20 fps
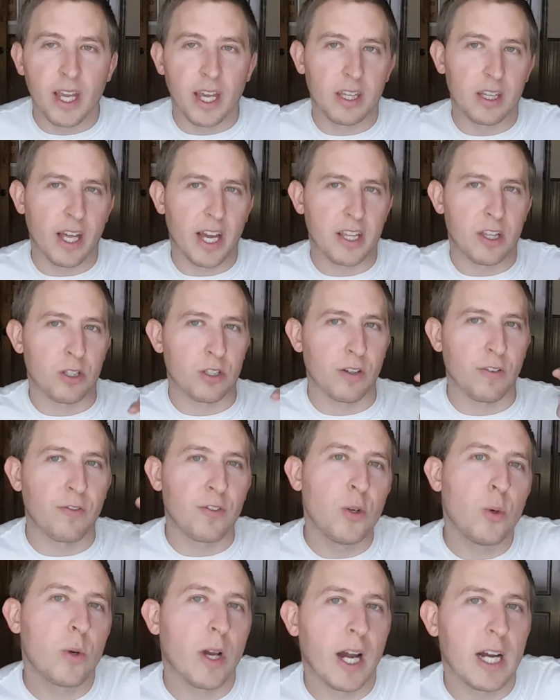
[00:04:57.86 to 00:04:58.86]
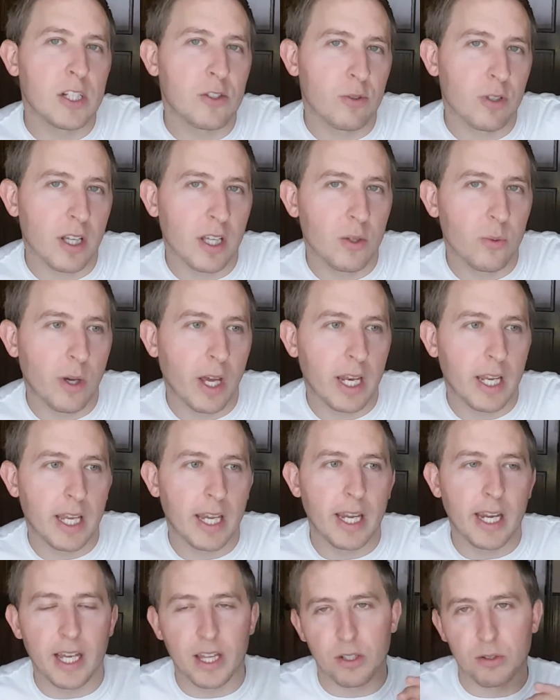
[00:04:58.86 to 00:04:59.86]
and like there's a few guys really
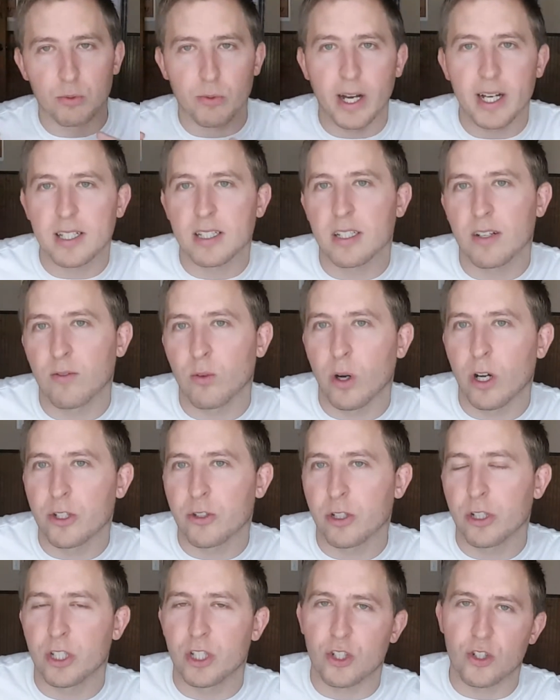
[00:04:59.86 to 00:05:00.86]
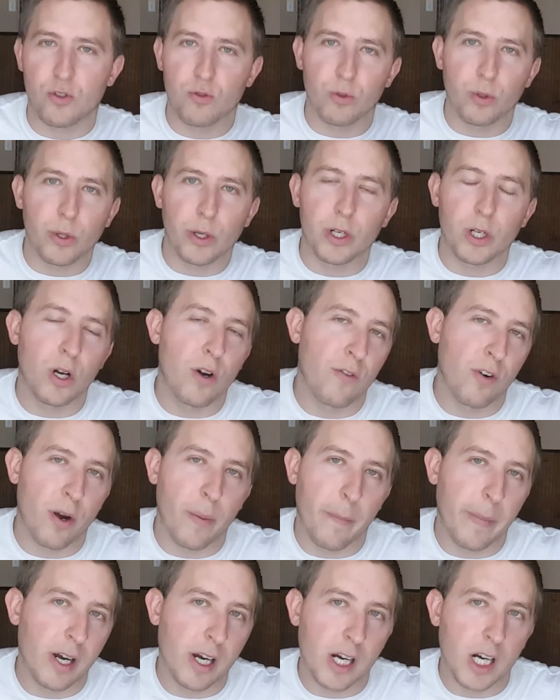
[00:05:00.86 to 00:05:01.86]
winning and the rest of Wall Street screwing over
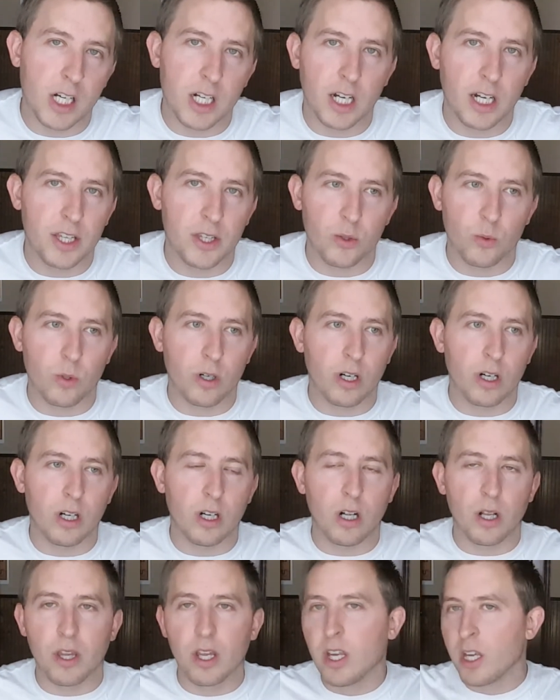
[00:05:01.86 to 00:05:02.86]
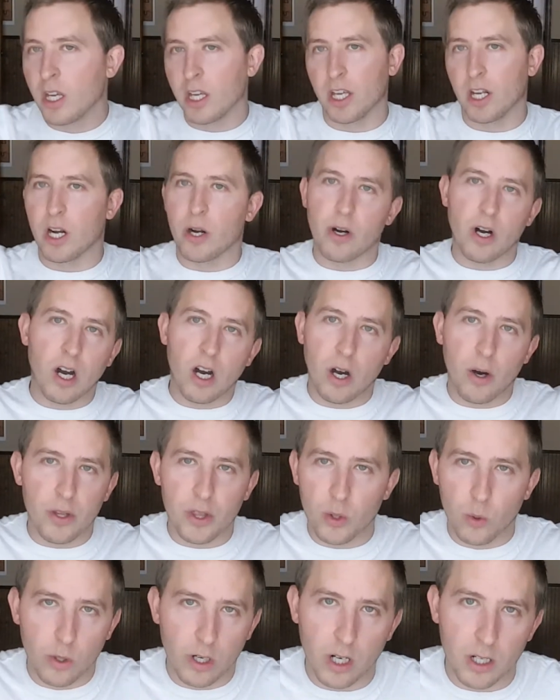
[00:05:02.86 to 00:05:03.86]
America and the world. You know, oh,
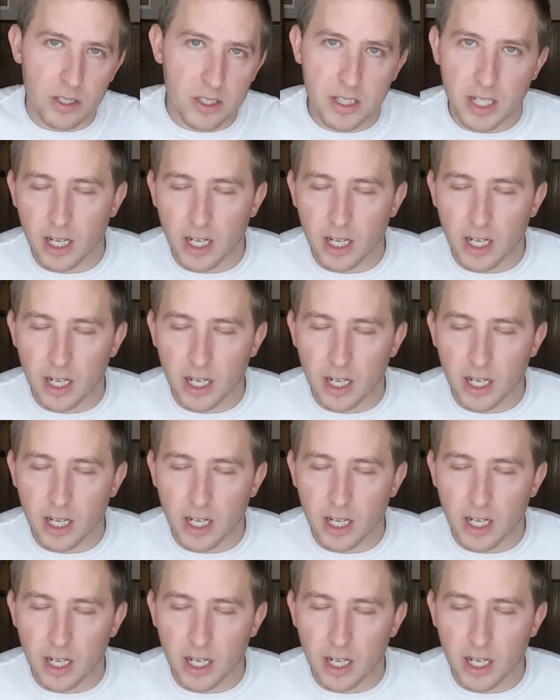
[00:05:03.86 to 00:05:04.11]
and the world's